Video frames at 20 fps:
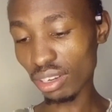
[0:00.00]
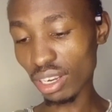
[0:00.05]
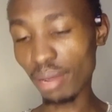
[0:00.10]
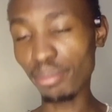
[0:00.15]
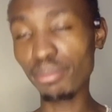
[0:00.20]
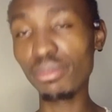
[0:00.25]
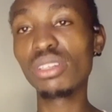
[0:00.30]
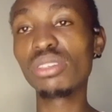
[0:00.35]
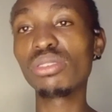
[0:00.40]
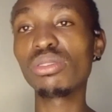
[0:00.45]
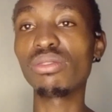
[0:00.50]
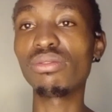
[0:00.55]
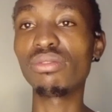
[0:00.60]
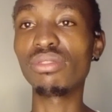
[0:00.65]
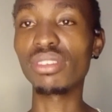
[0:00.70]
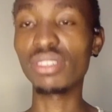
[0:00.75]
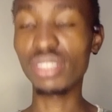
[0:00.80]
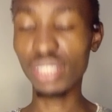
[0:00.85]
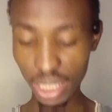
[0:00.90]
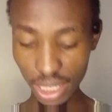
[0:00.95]
a bit of
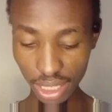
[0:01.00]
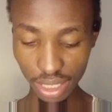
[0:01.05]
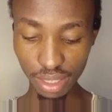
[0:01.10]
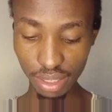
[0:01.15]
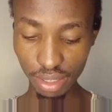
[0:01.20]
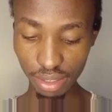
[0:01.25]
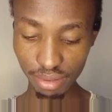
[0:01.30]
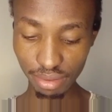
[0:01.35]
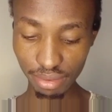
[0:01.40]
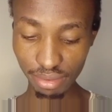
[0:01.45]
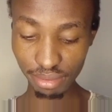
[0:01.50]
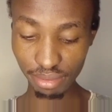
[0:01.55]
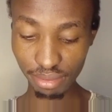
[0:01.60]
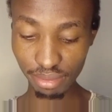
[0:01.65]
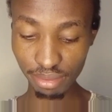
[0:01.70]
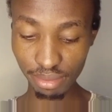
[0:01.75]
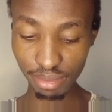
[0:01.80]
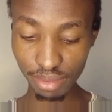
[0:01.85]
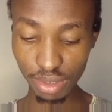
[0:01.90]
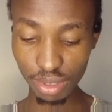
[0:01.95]
this.
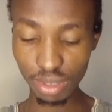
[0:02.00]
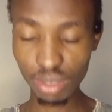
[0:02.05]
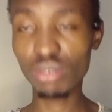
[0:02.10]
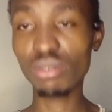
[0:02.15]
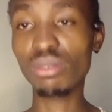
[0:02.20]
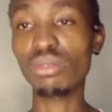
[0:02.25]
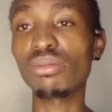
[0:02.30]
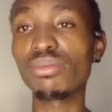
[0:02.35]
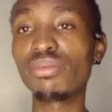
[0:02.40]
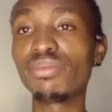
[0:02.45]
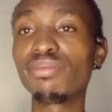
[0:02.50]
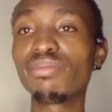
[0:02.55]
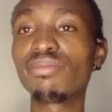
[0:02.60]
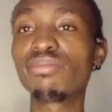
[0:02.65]
So,